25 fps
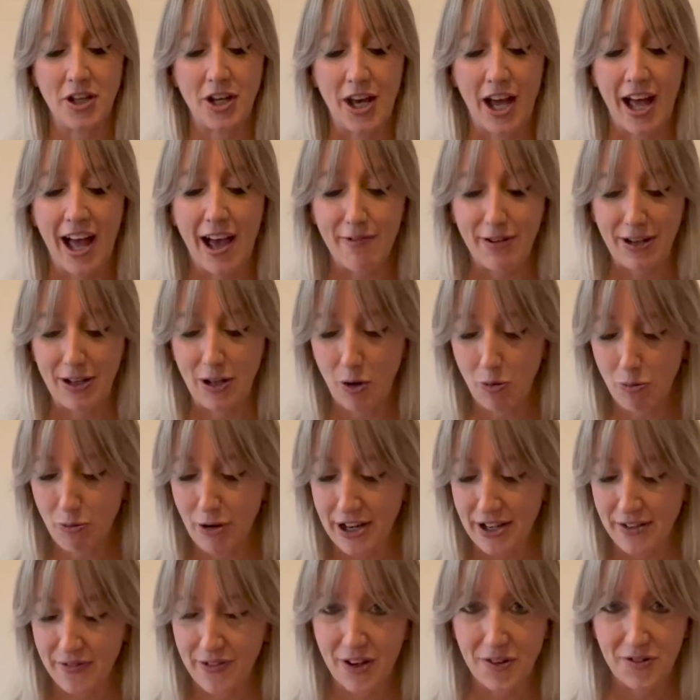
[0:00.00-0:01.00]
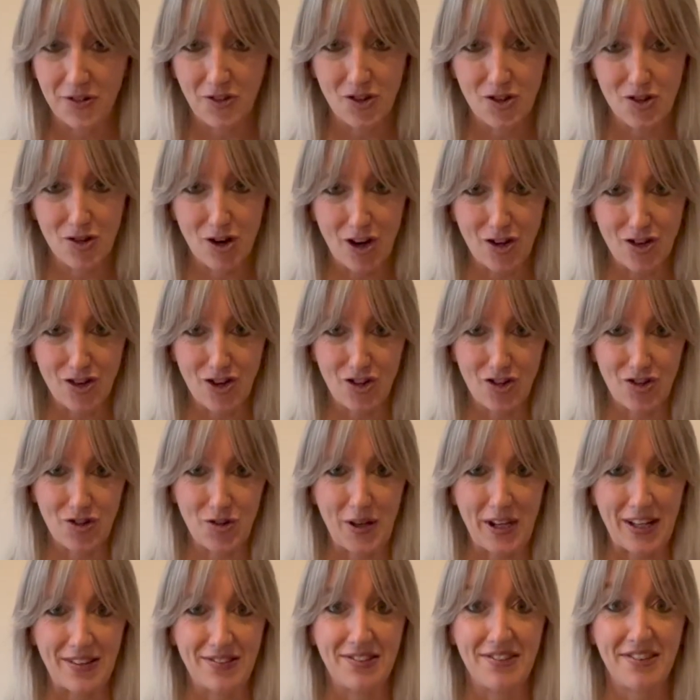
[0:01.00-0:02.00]
have a little read of those instructions so
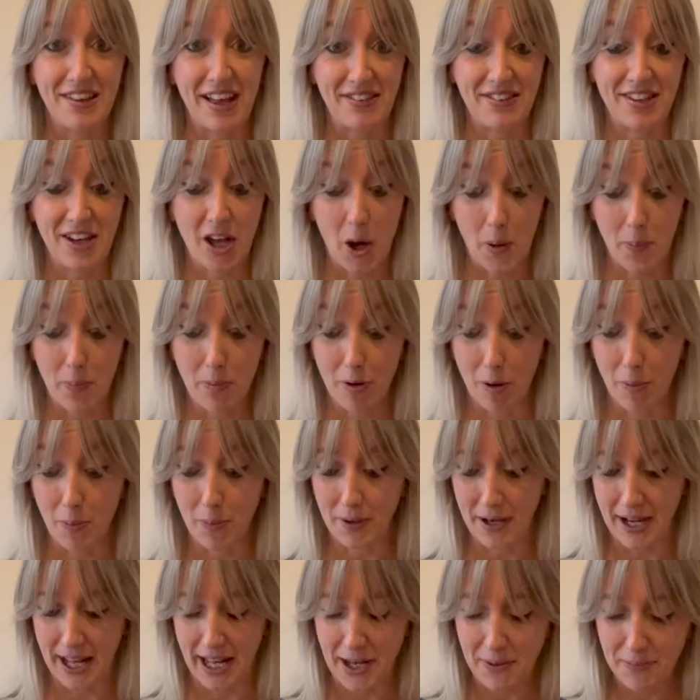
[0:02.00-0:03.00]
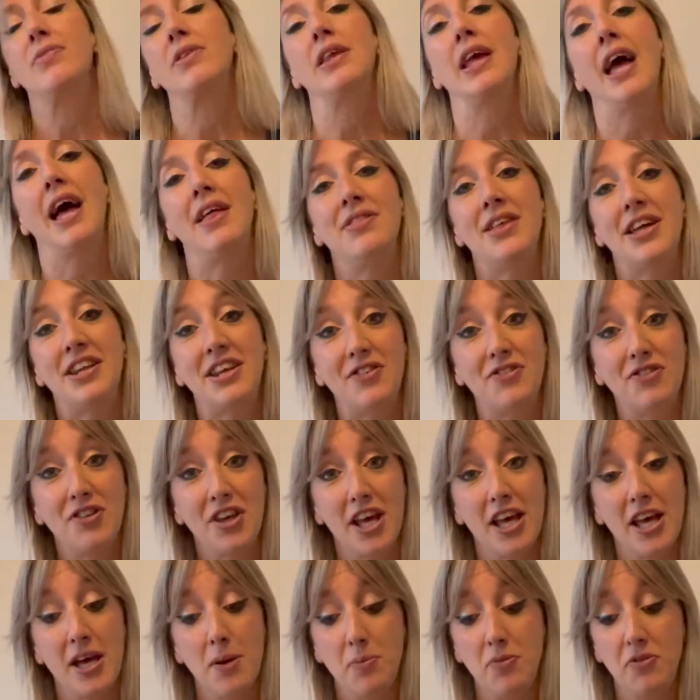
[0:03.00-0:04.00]
I can set it up properly. And then in
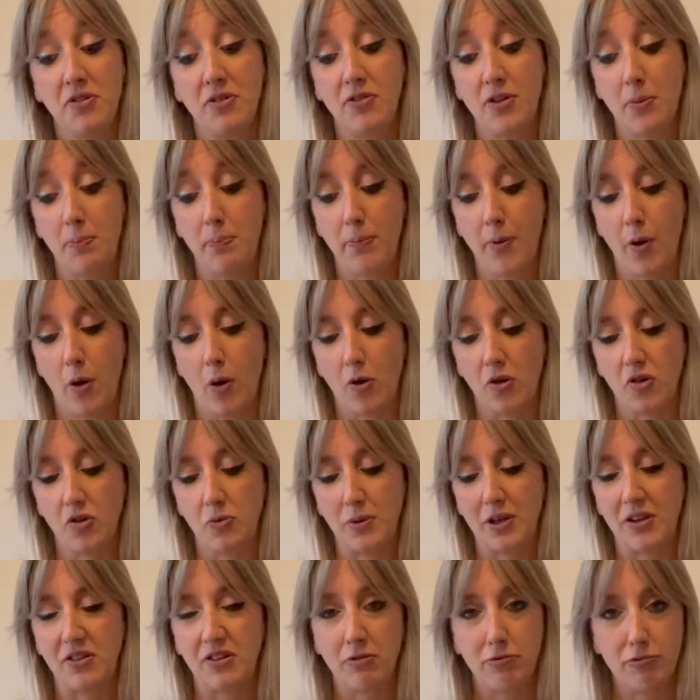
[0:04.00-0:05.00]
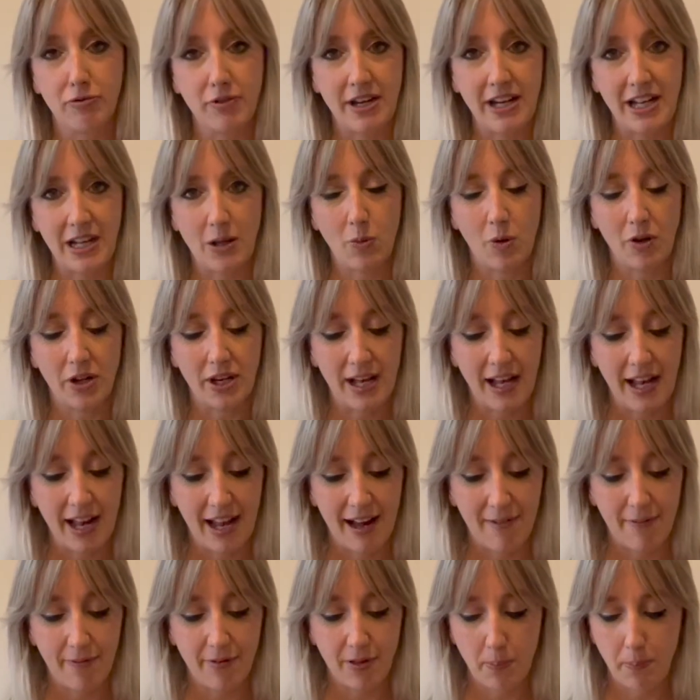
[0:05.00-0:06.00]
terms of the box, because I really want to
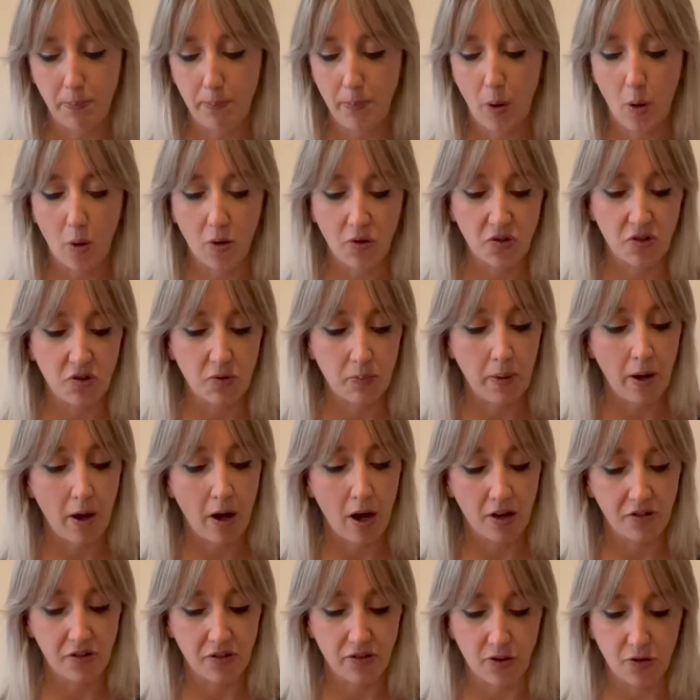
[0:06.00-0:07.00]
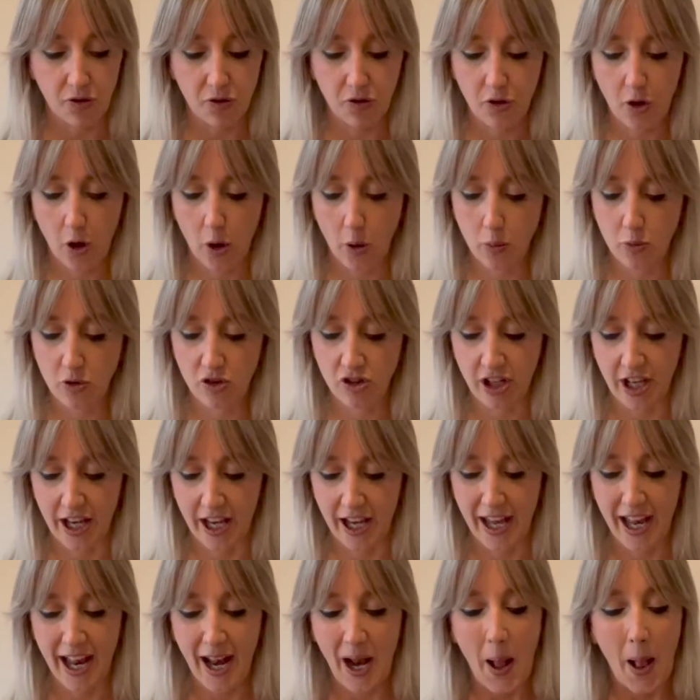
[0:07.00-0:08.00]
have the box as part of the
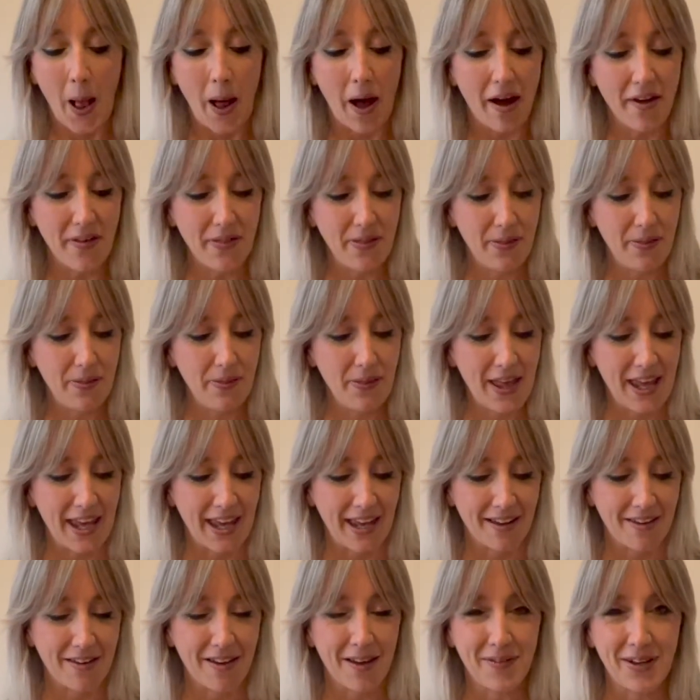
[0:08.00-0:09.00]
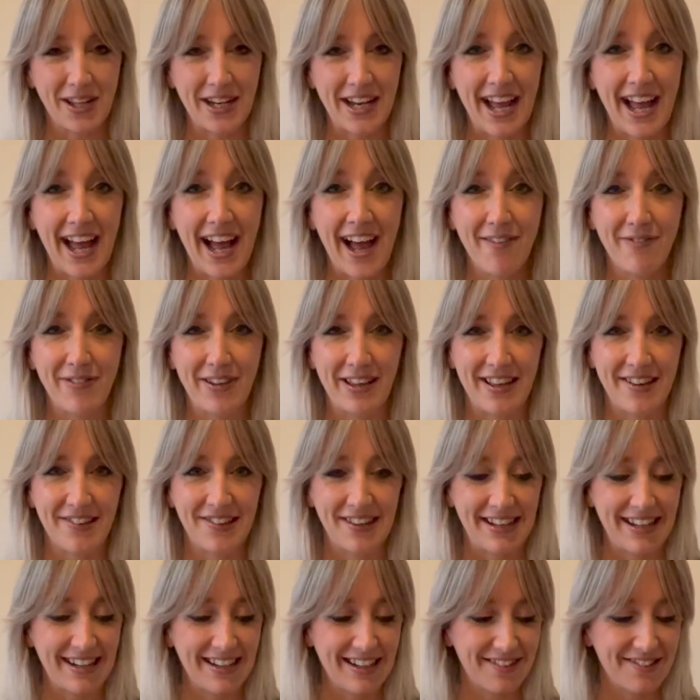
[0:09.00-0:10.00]
sculpture, I think I'm going to have it as
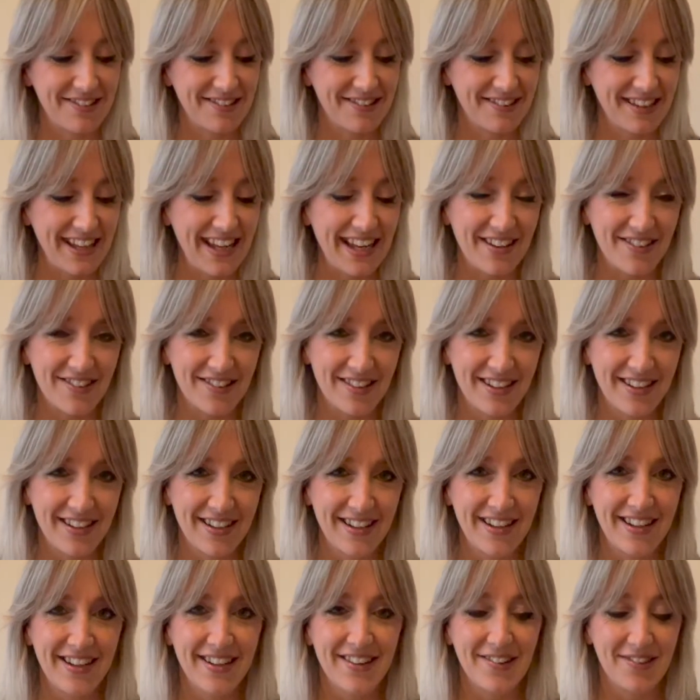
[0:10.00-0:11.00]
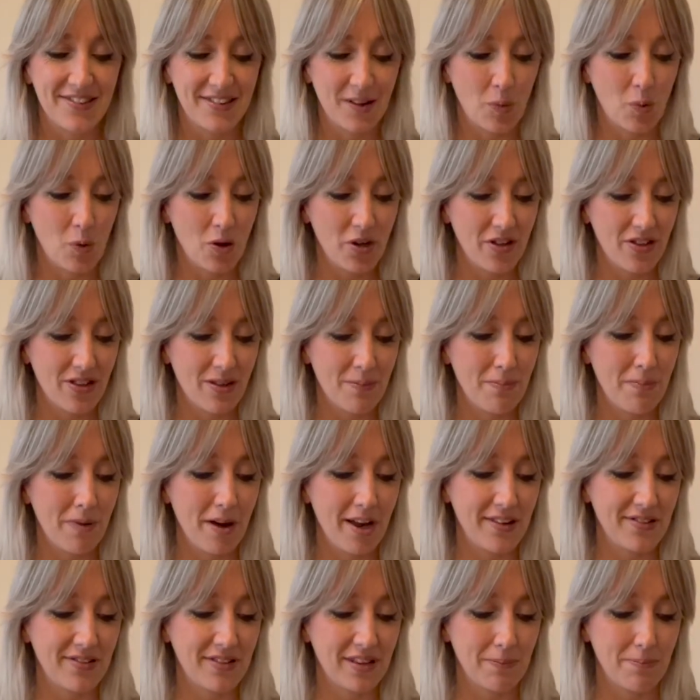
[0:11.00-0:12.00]
a little seat. So one of the
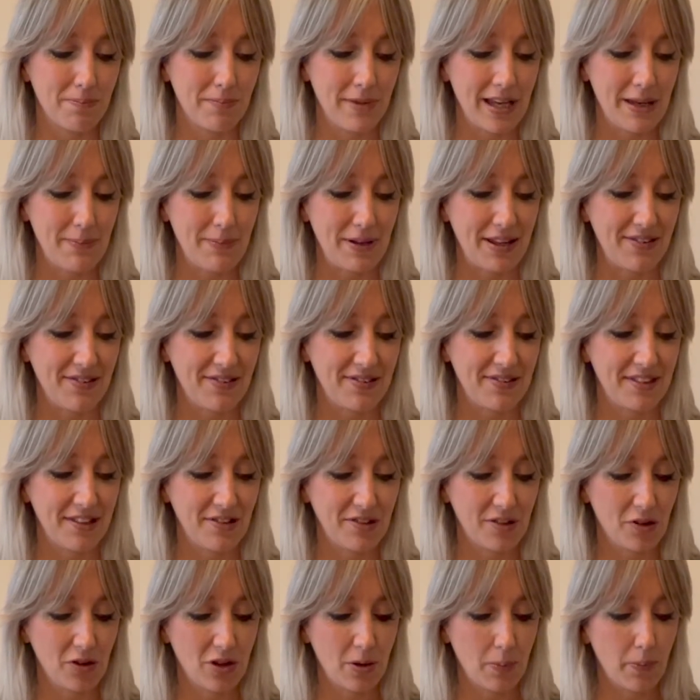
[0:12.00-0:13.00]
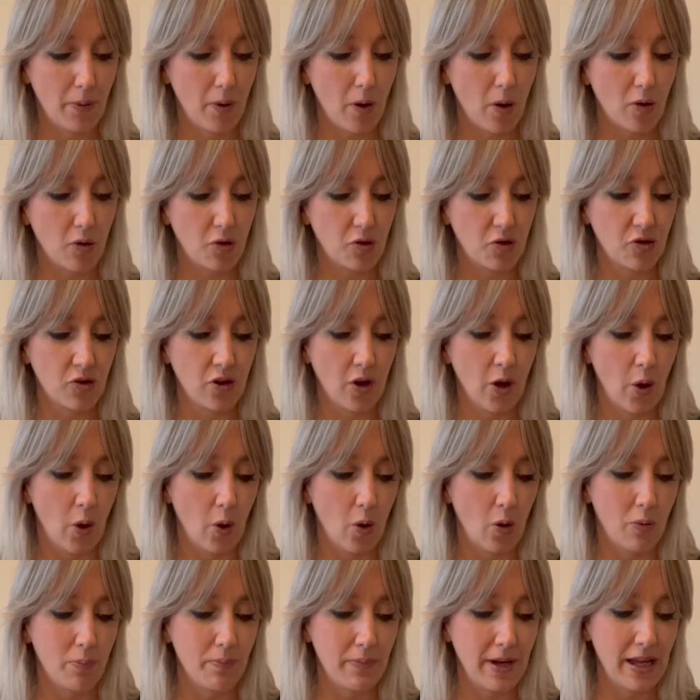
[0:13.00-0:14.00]
mice could maybe sit on the box,
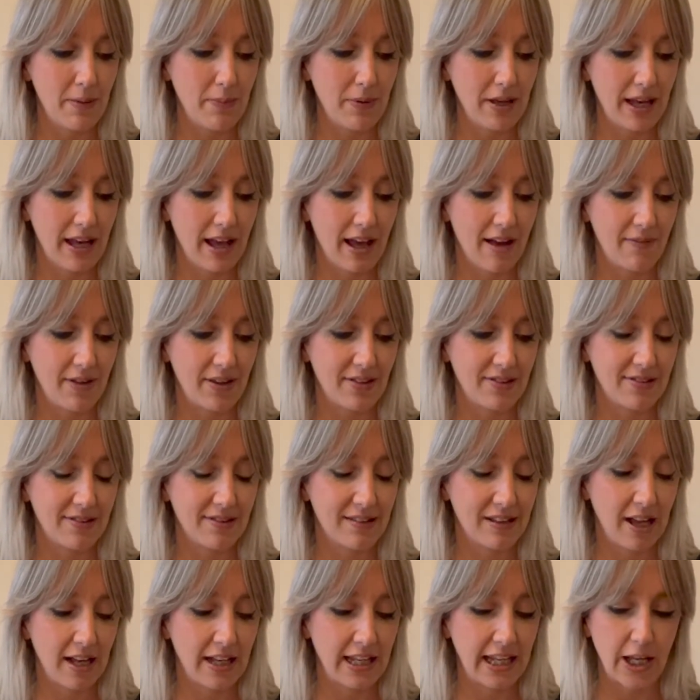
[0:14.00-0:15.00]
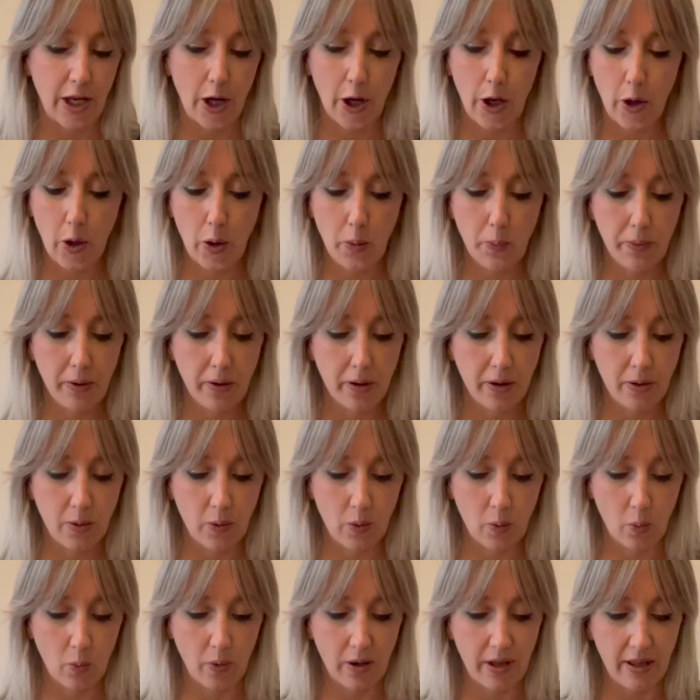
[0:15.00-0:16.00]
or maybe have it slightly
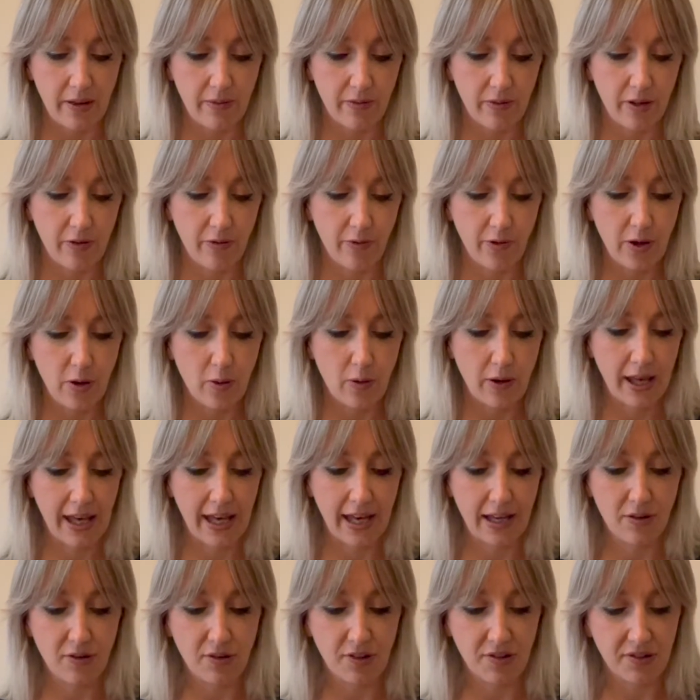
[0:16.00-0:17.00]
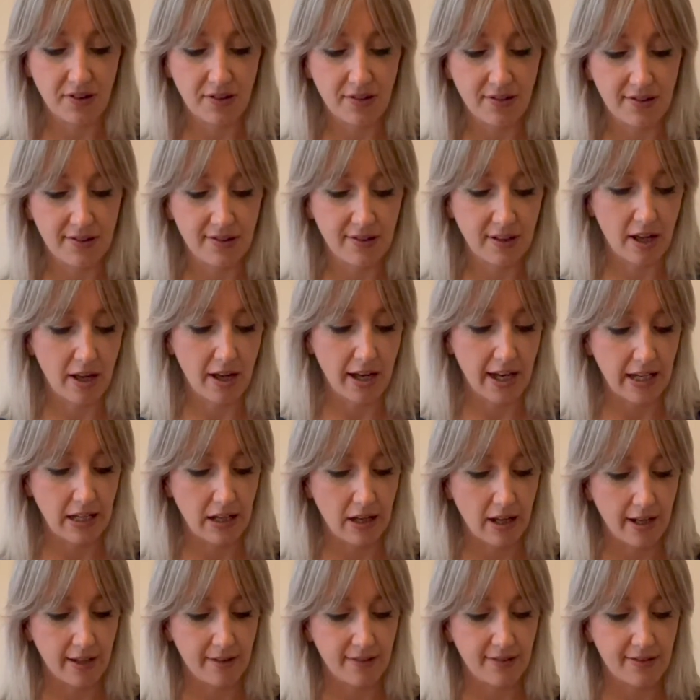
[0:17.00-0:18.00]
open with a few counters inside,
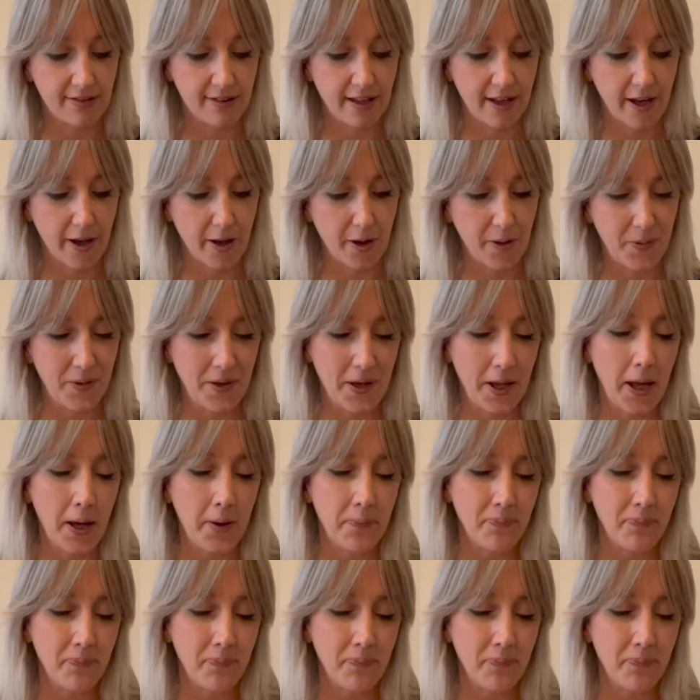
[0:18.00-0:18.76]
like so.